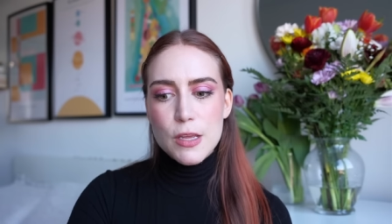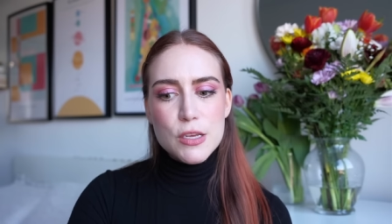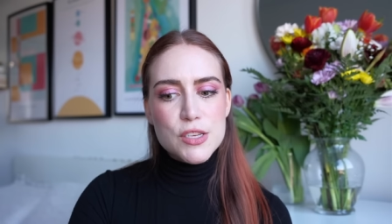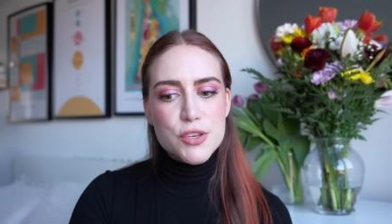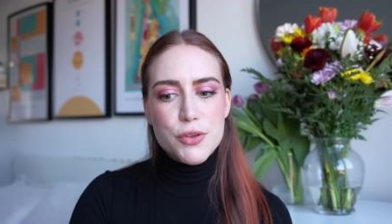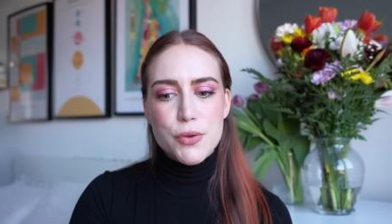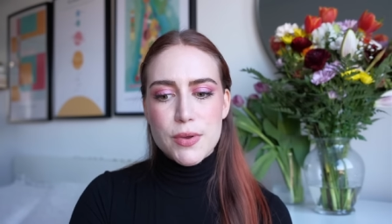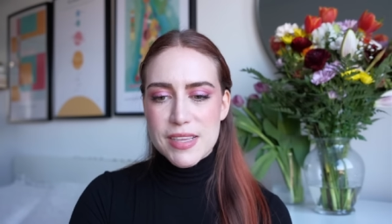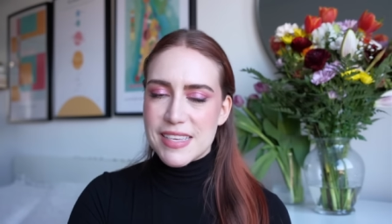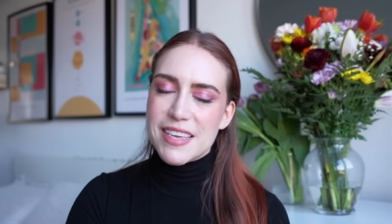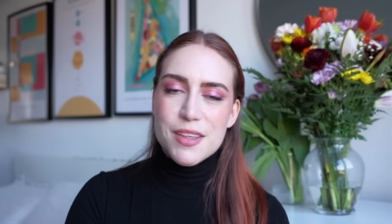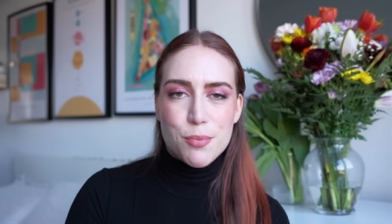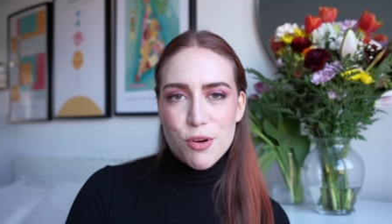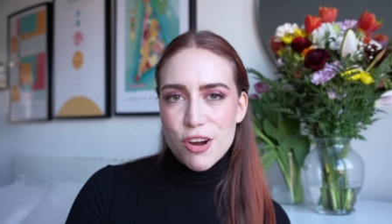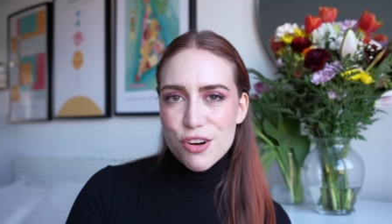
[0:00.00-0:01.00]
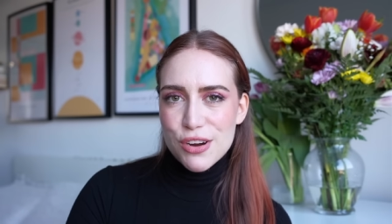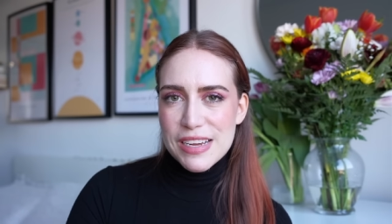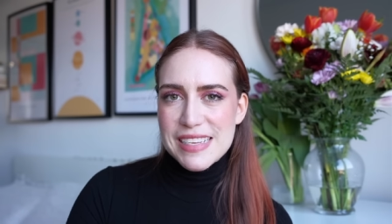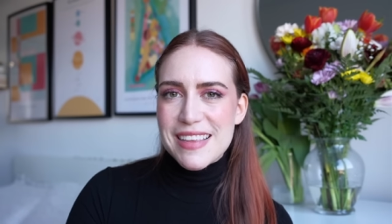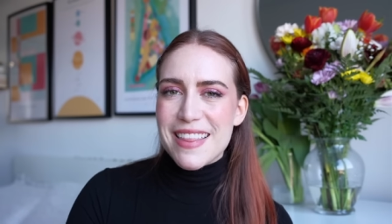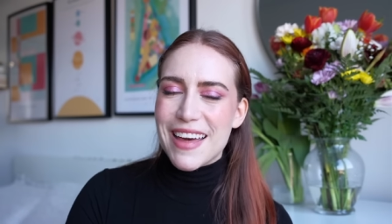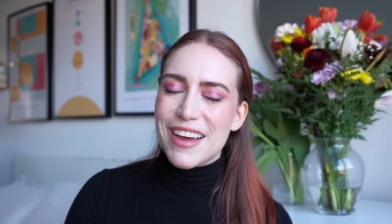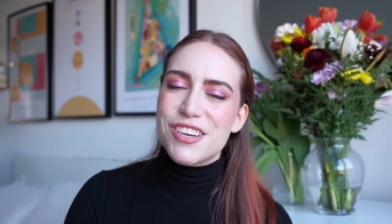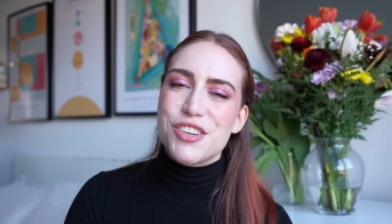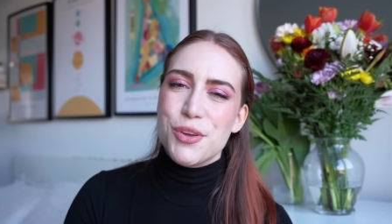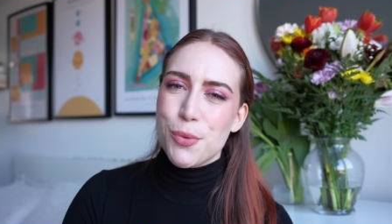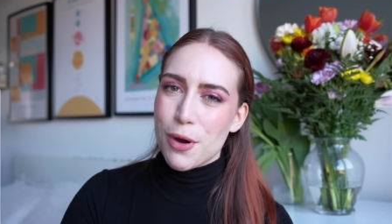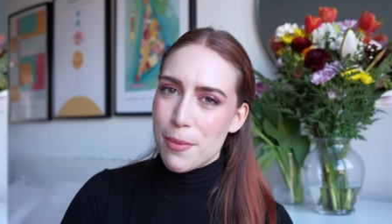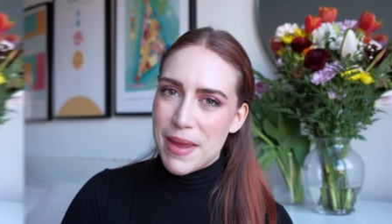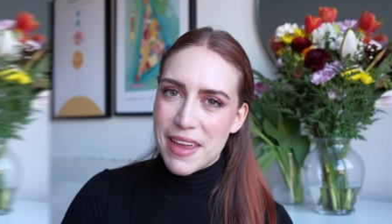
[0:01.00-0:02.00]
so you can see the progress that
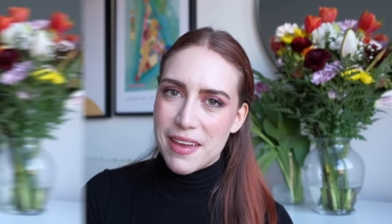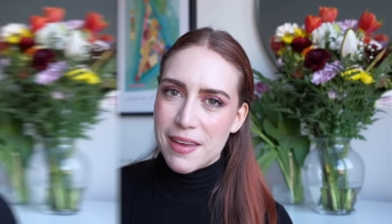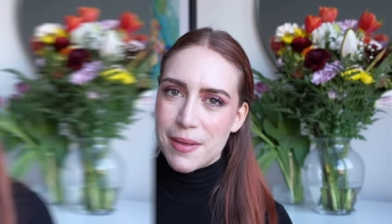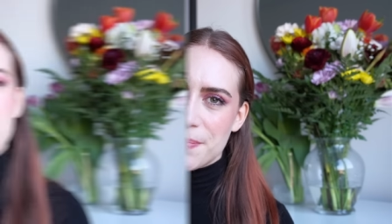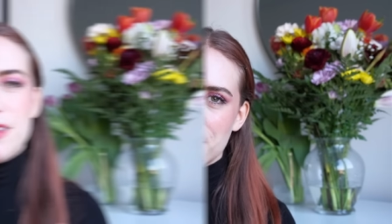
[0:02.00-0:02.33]
you are making.